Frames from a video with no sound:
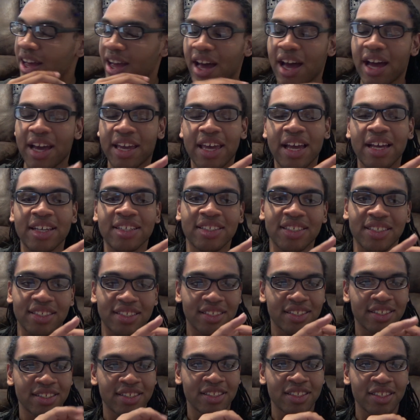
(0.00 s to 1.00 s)
I guess,
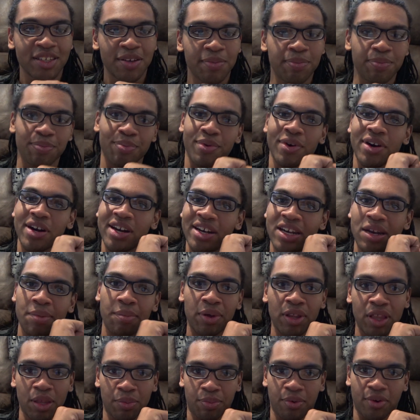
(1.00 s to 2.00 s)
to put it into
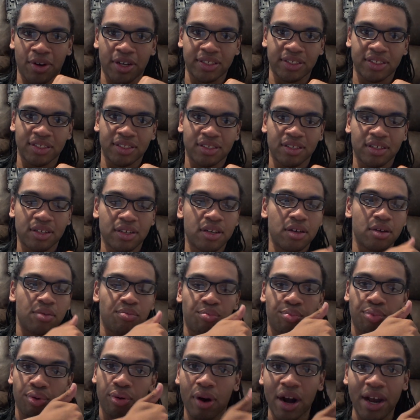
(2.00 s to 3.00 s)
bullet points,
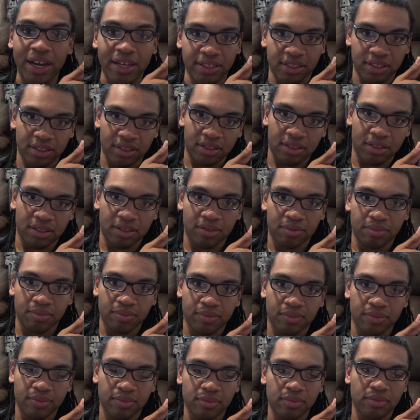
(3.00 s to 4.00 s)
price,
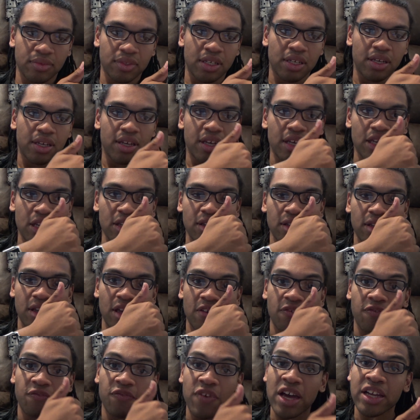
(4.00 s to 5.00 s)

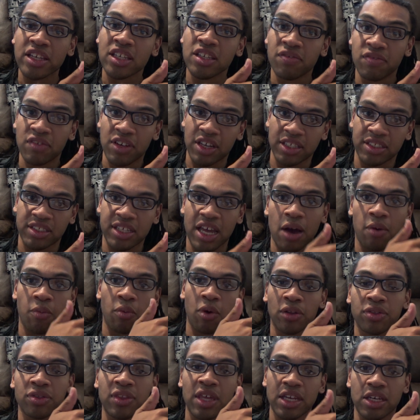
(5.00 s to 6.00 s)
effectiveness at
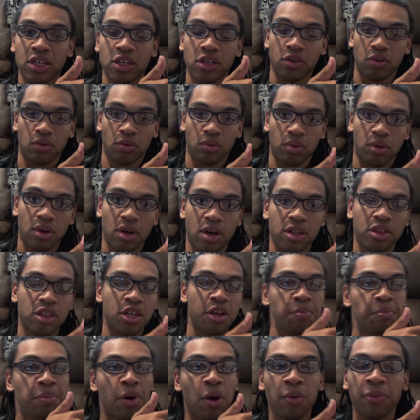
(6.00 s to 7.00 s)
what they do.
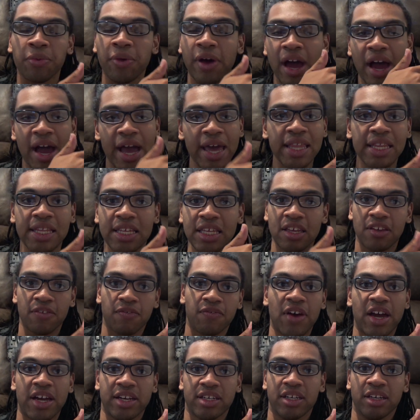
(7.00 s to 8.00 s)
They're both highly
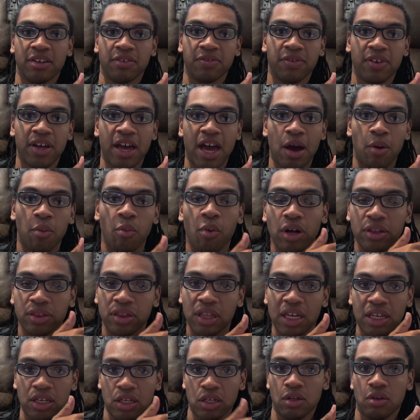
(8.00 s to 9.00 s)
effective at what
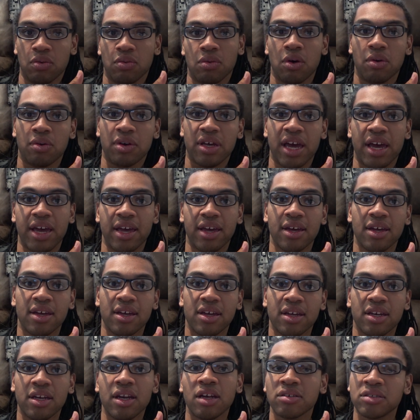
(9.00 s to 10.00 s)
they do, okay?
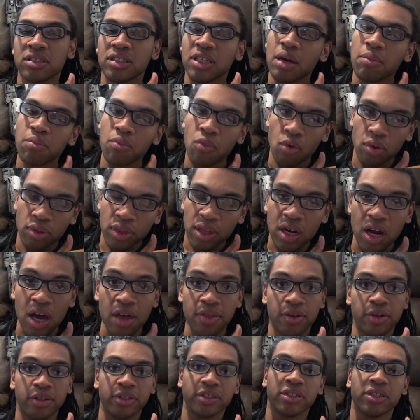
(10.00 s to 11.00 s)
Now, some more than
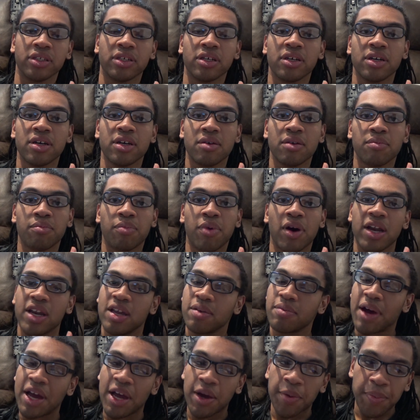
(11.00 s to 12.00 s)
others, but
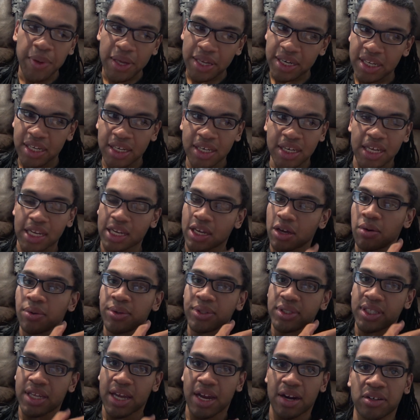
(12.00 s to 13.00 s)
in my opinion, it
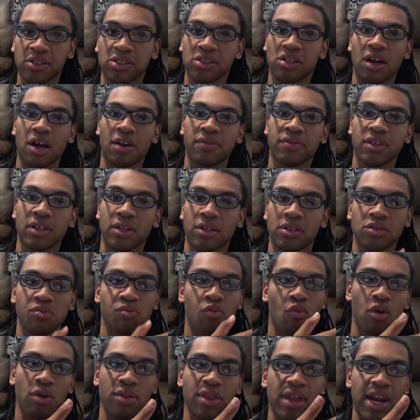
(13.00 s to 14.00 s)
goes to airsoft. There's
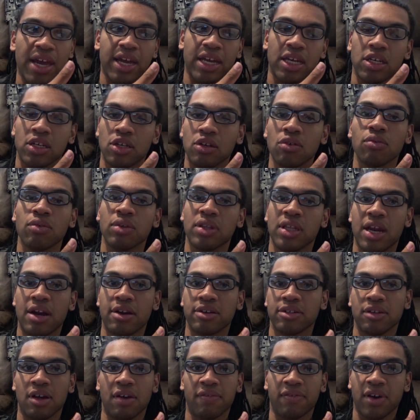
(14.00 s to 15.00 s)
more that I can do with an
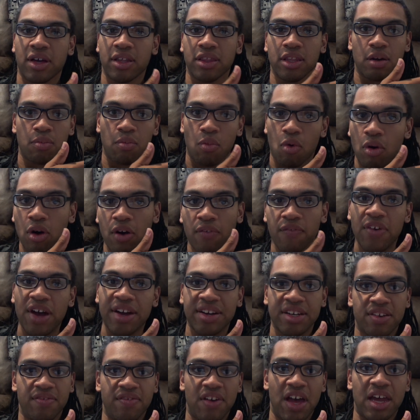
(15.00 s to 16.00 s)
airsoft gun. They're more
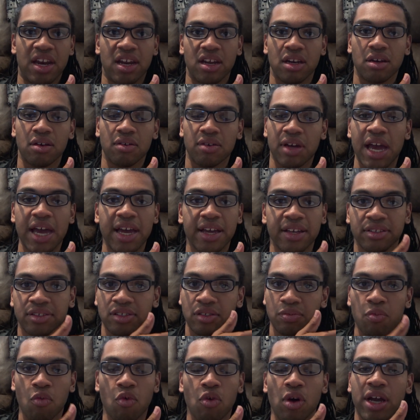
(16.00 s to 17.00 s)
effective at it, okay? Because
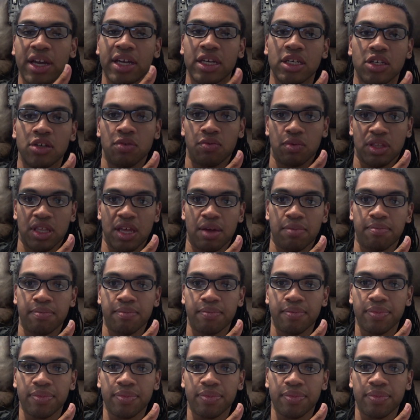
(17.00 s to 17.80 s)
there's more I can do with them.